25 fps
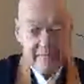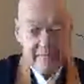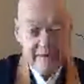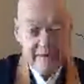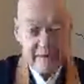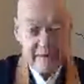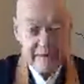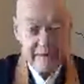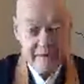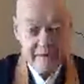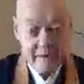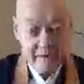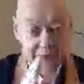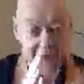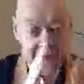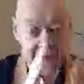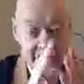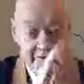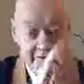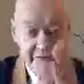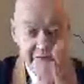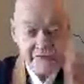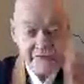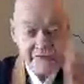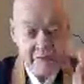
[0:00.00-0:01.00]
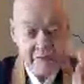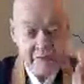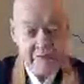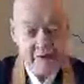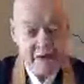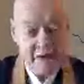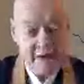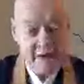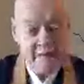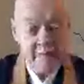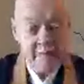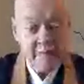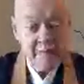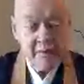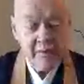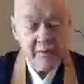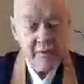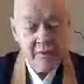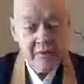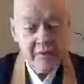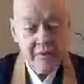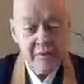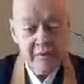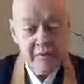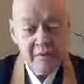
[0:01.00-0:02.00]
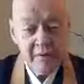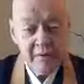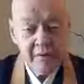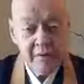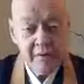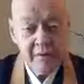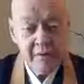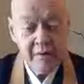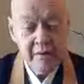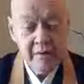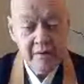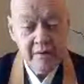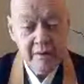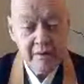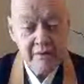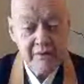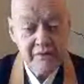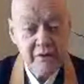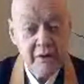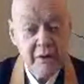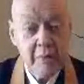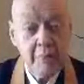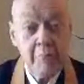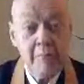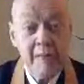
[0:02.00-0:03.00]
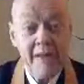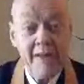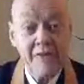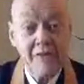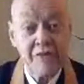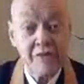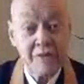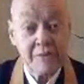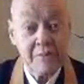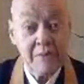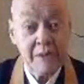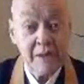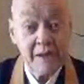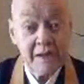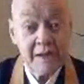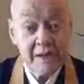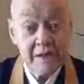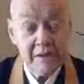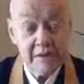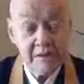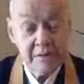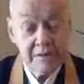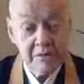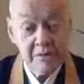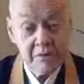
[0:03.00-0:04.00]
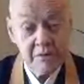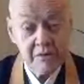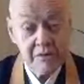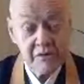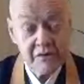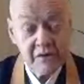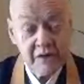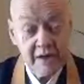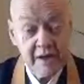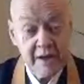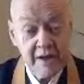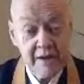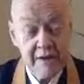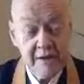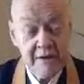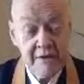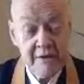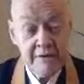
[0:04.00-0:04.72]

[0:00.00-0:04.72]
objectivity at the same time. It's a magic blade, you could say.